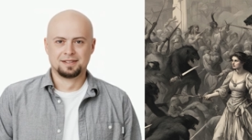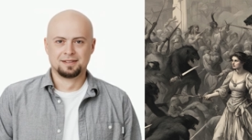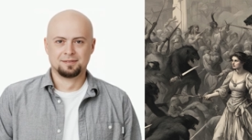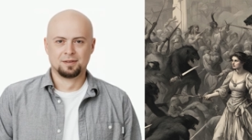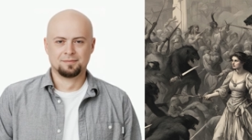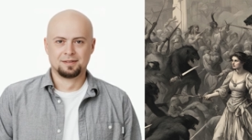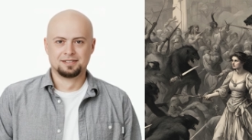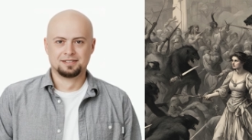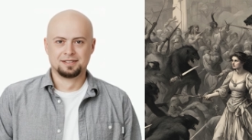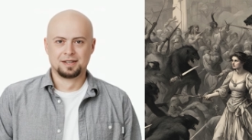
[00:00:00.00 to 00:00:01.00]
her
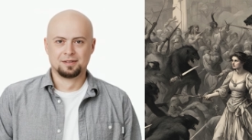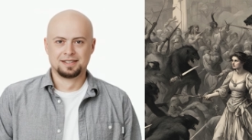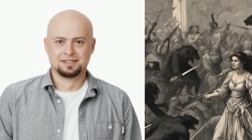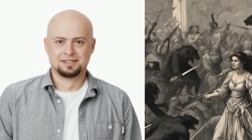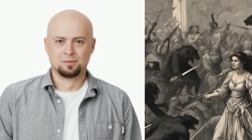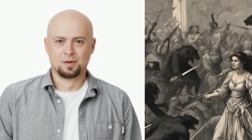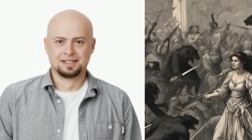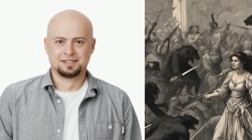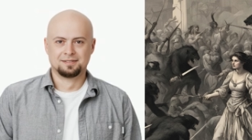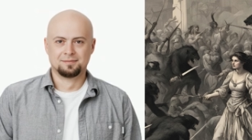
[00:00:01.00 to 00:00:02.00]
movements slowing as the
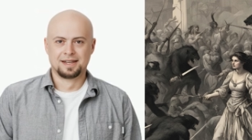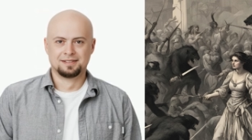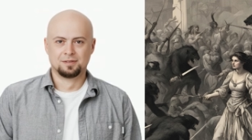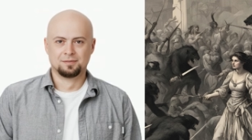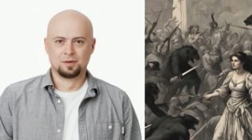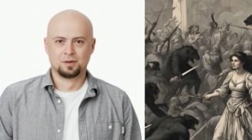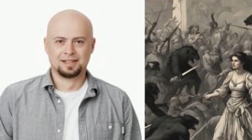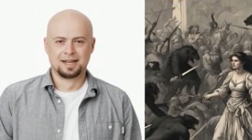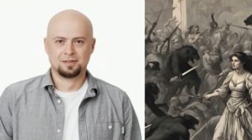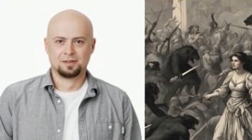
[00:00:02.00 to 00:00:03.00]
weight of the battle bore
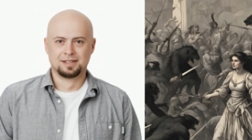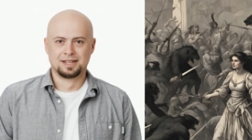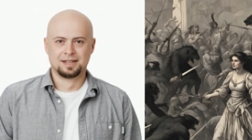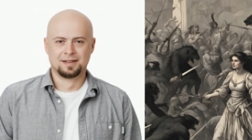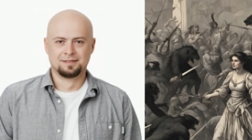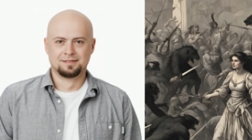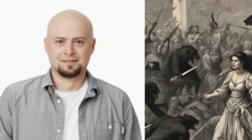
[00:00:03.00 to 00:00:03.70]
down on her.